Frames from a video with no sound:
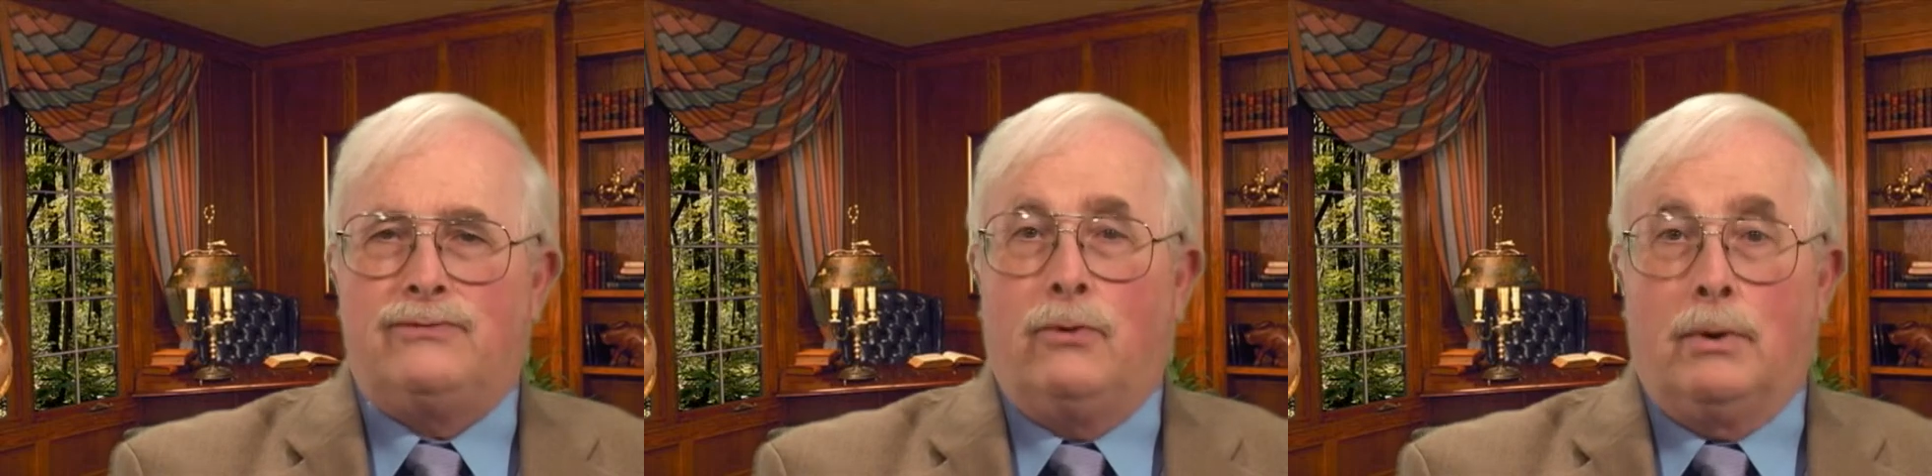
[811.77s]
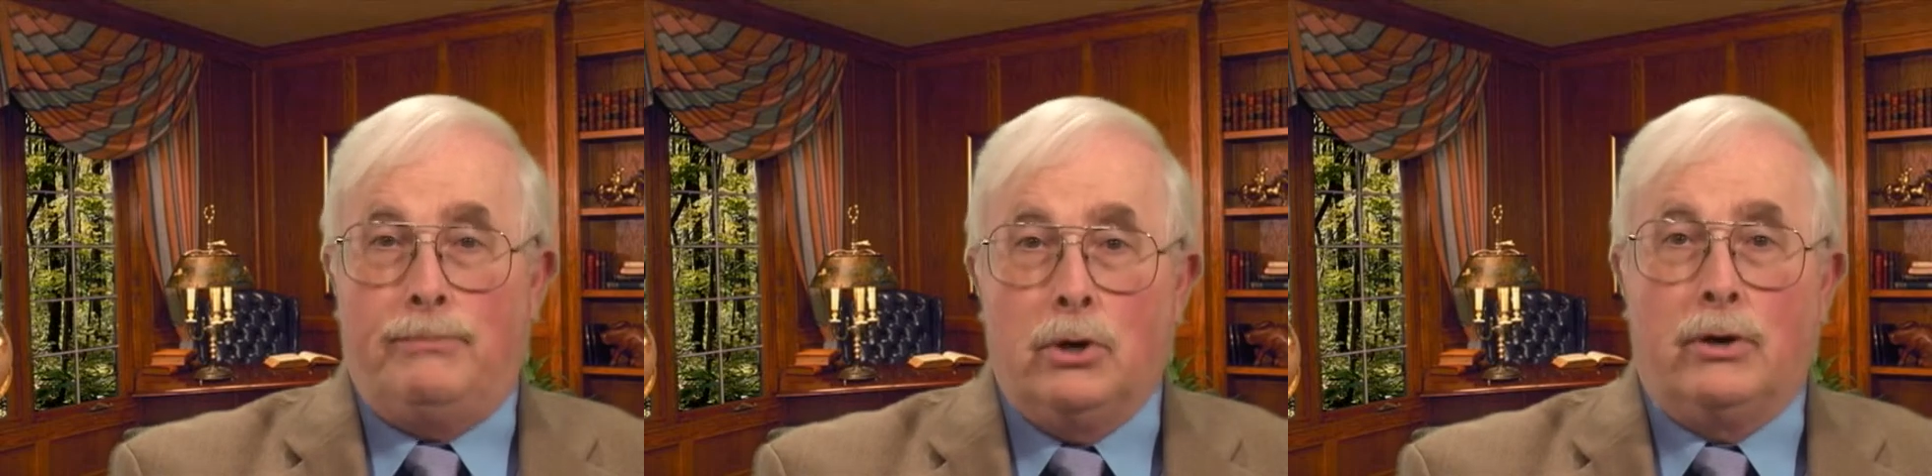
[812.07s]

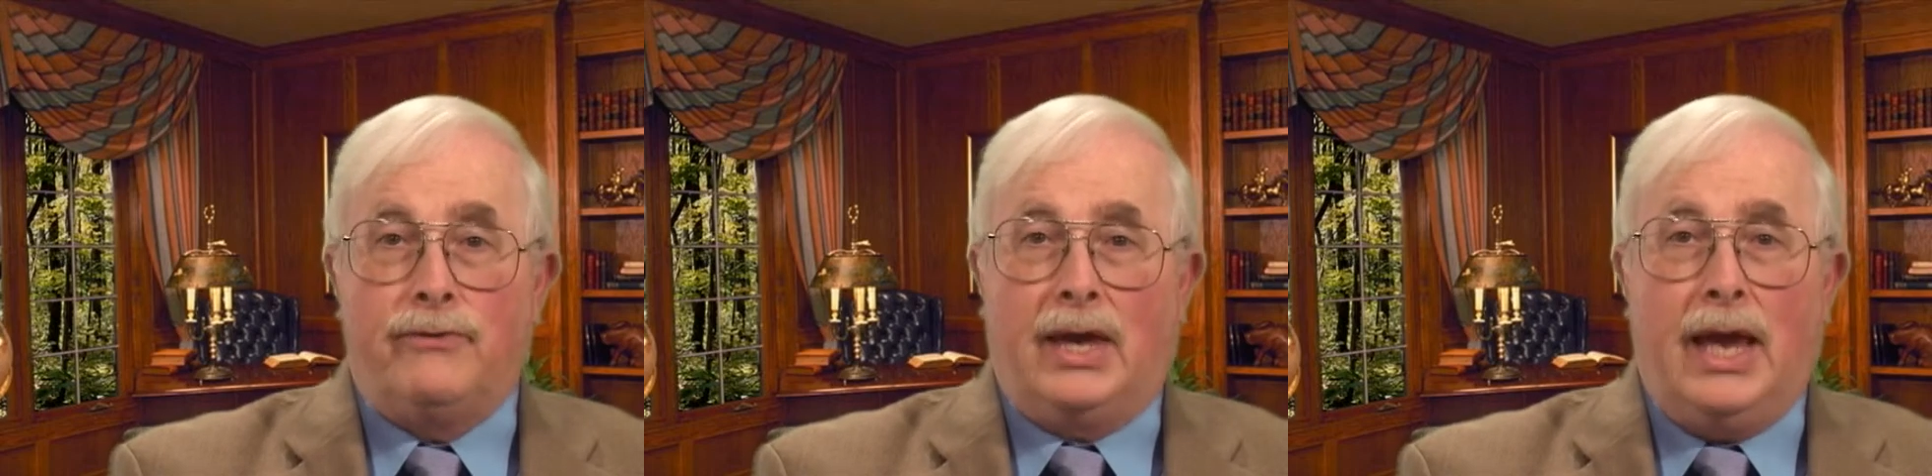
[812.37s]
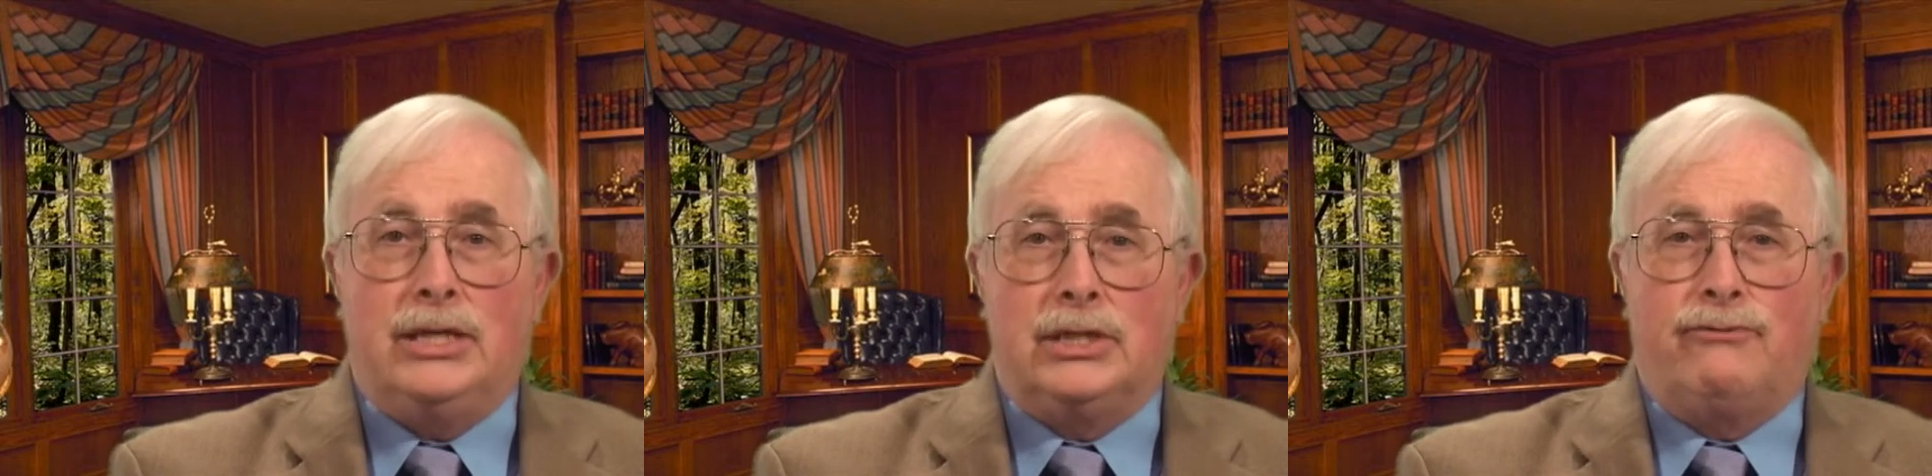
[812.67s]
for
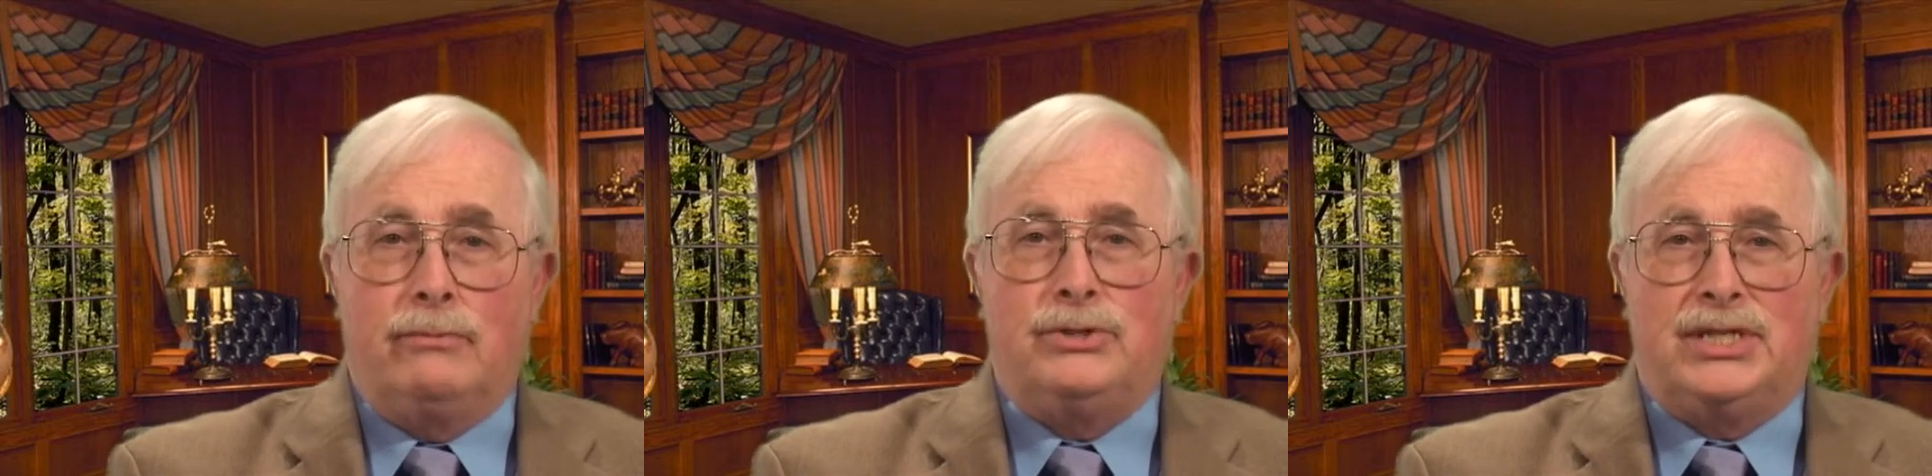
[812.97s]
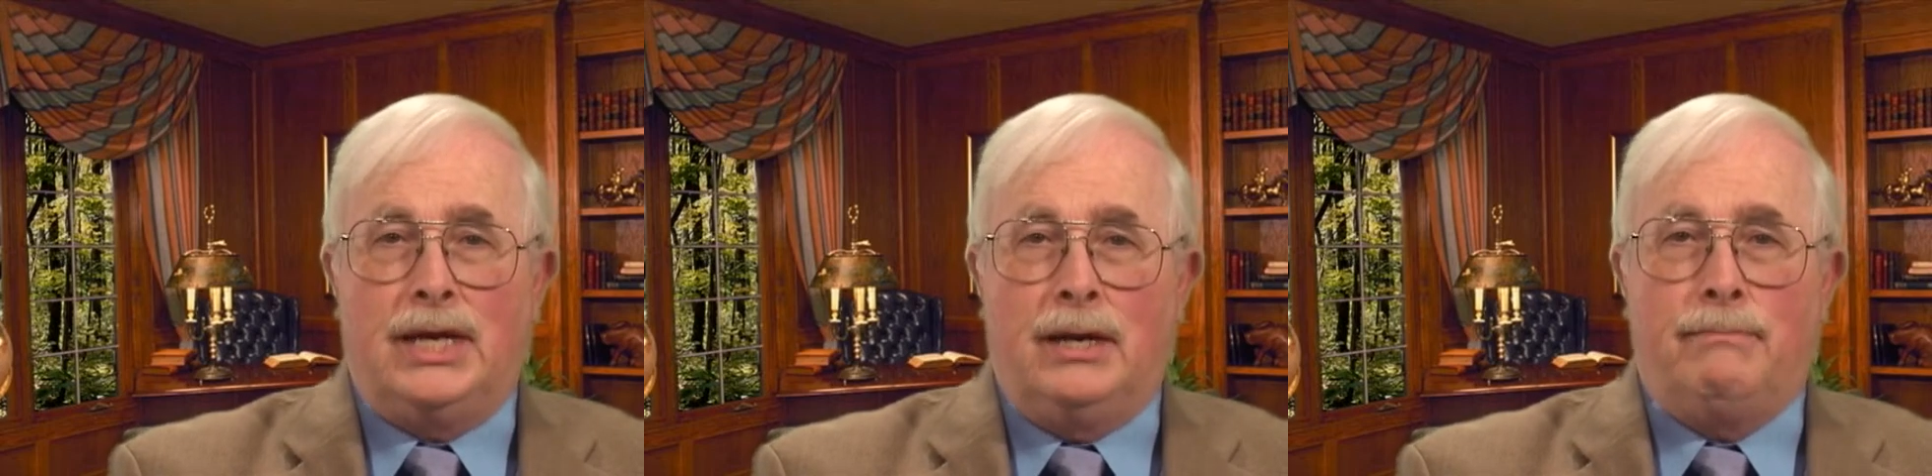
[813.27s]
purification from
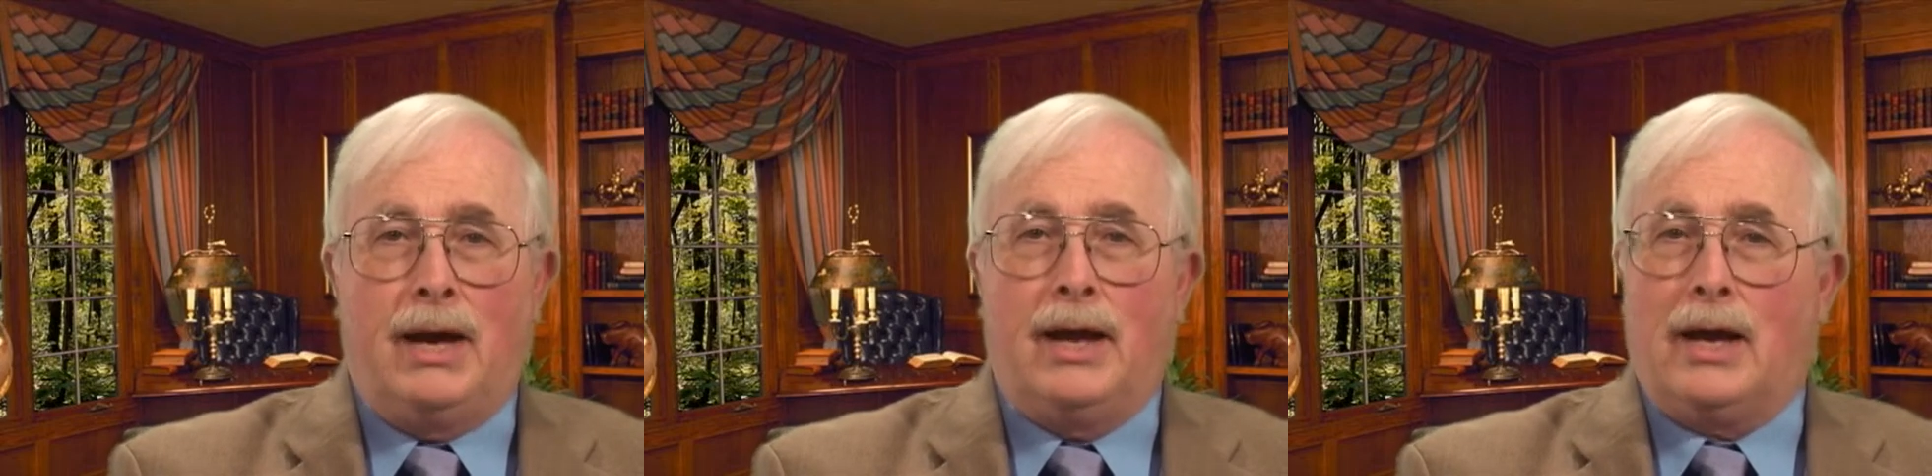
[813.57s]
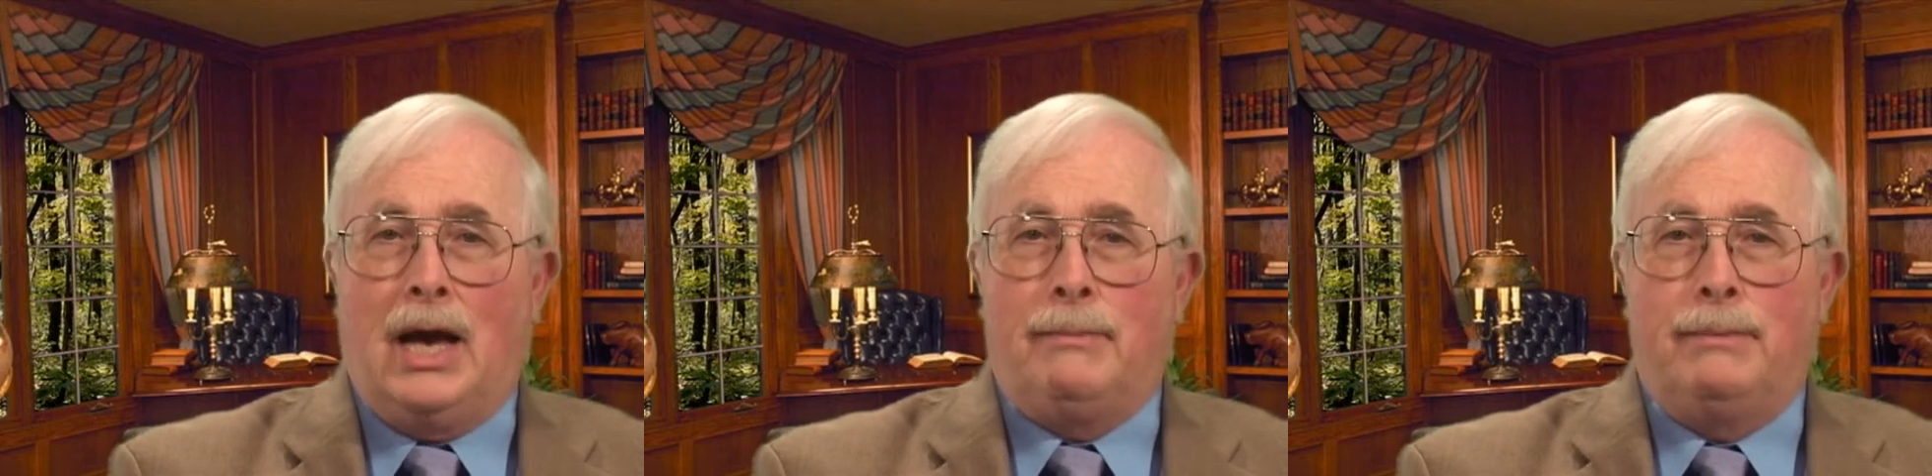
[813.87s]
sin by a
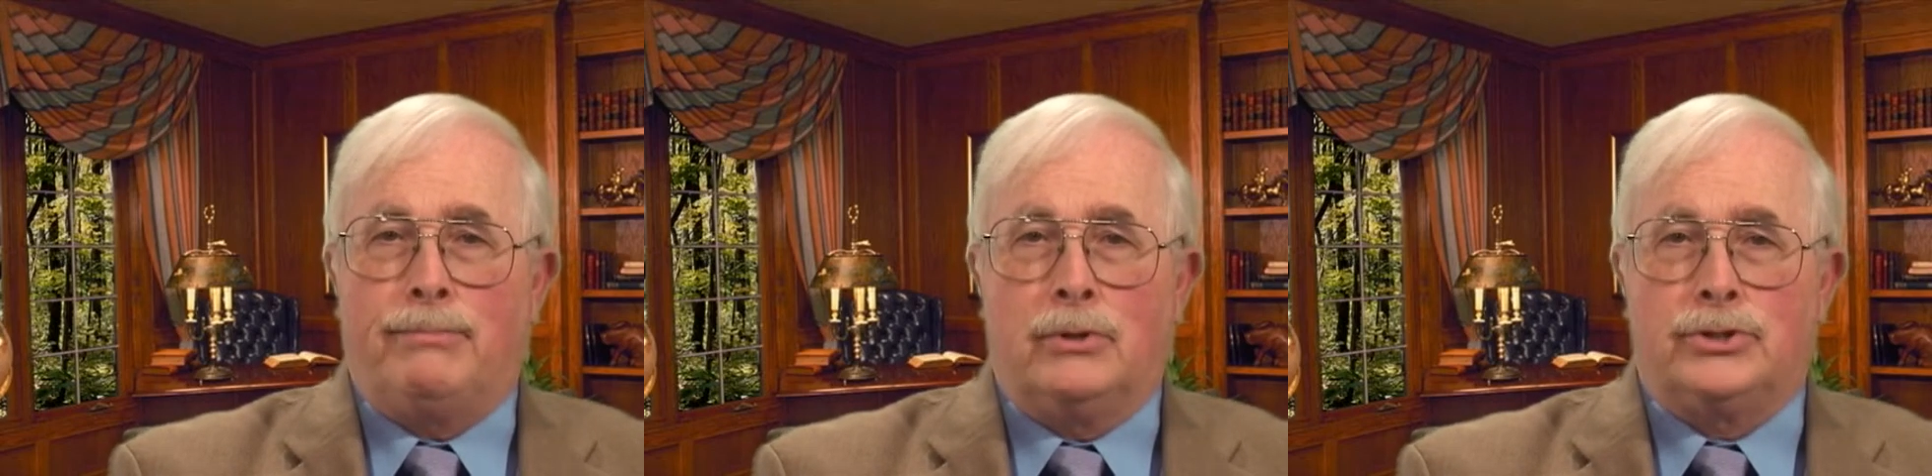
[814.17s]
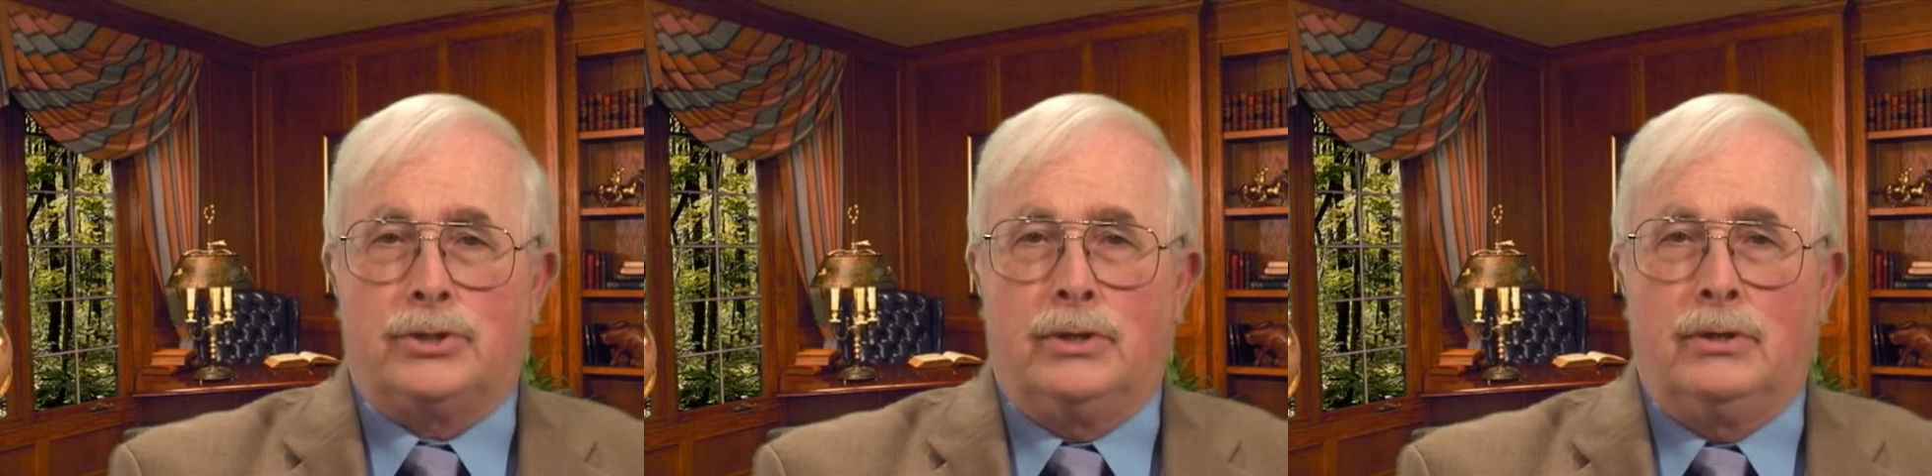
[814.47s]
common
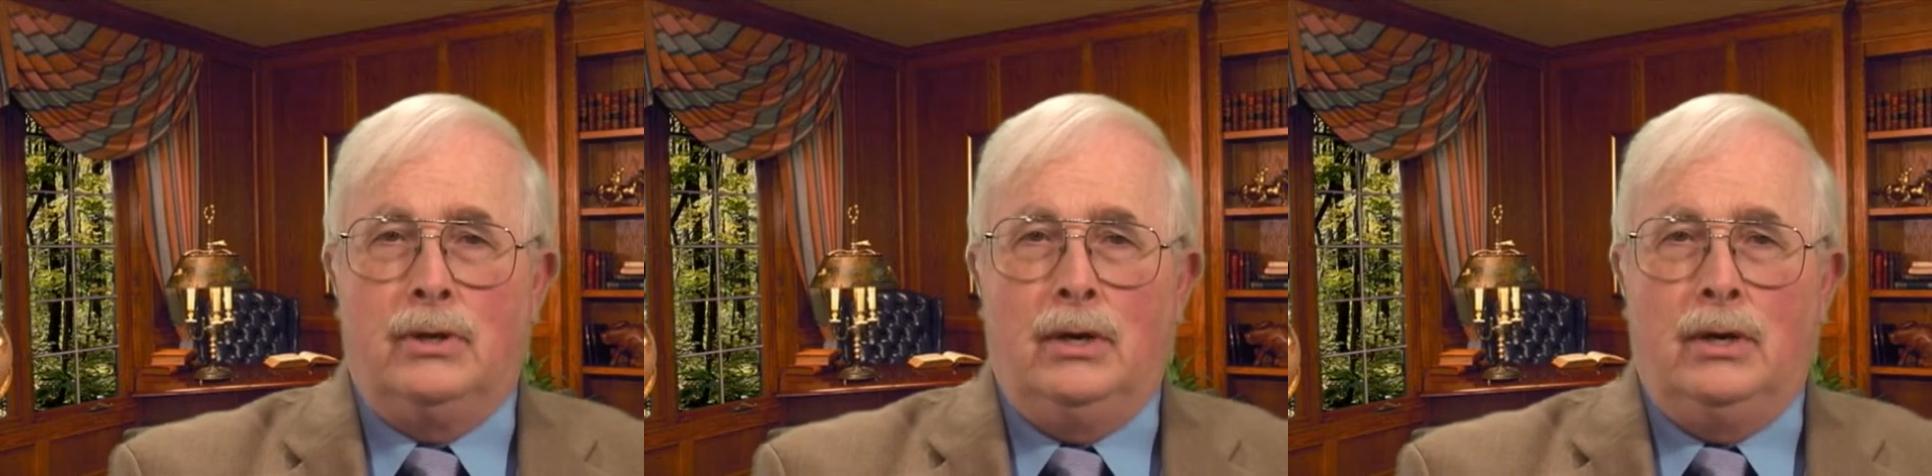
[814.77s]
person,